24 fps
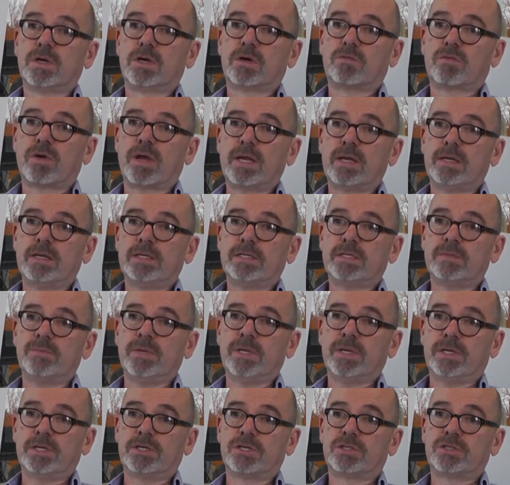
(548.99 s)
greatly
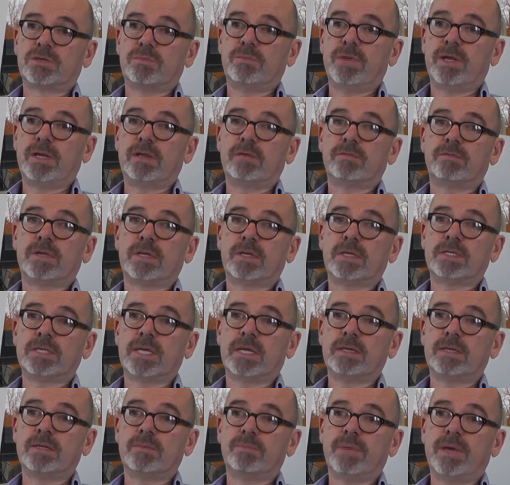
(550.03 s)
diminished many of the
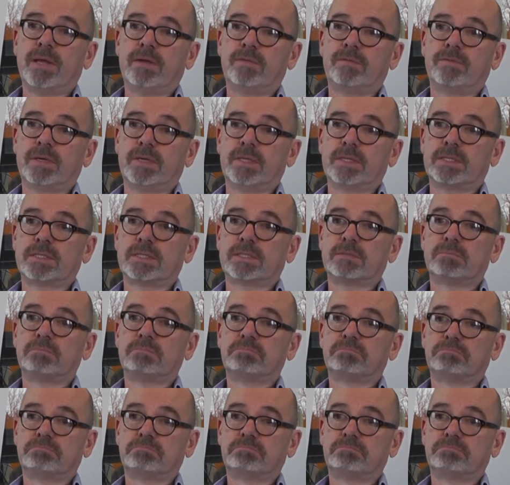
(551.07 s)
intended benefits.